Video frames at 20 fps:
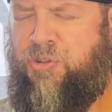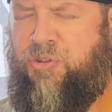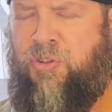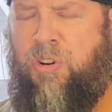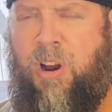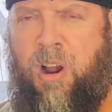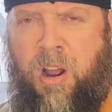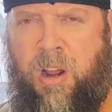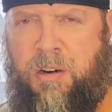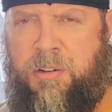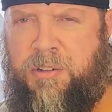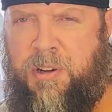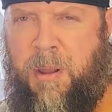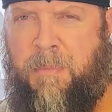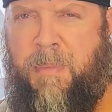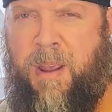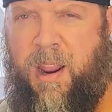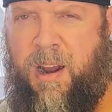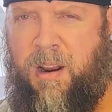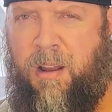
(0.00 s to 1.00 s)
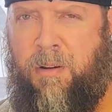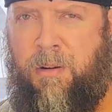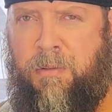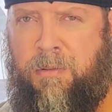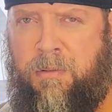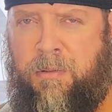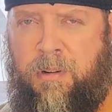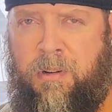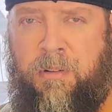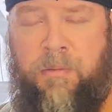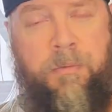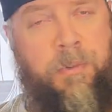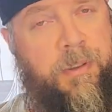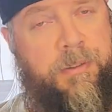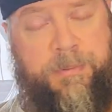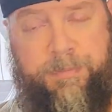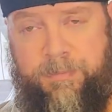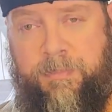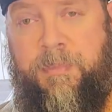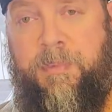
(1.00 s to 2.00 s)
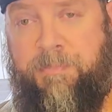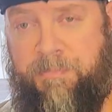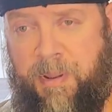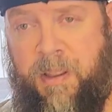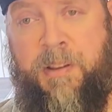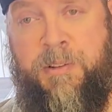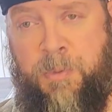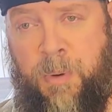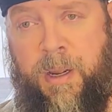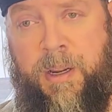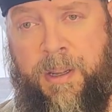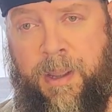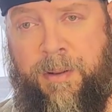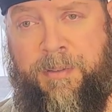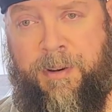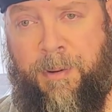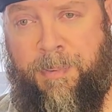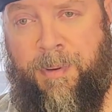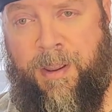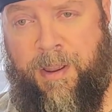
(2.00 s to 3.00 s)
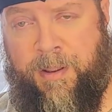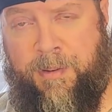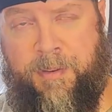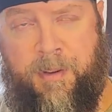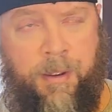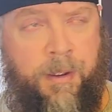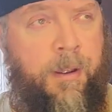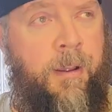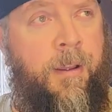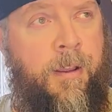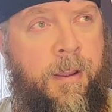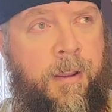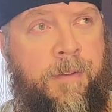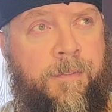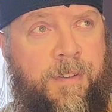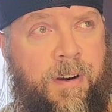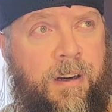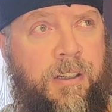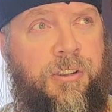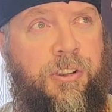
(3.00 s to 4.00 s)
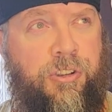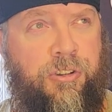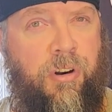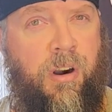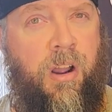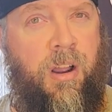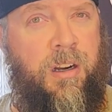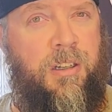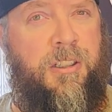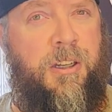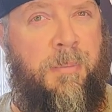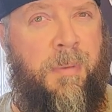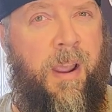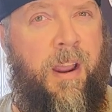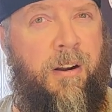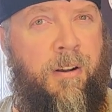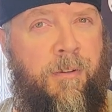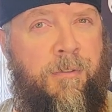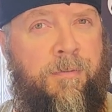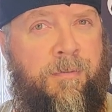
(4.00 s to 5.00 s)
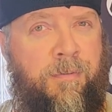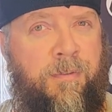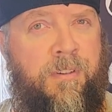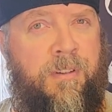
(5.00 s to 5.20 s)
strong tomato, which is what ketchup is. Very strong tomato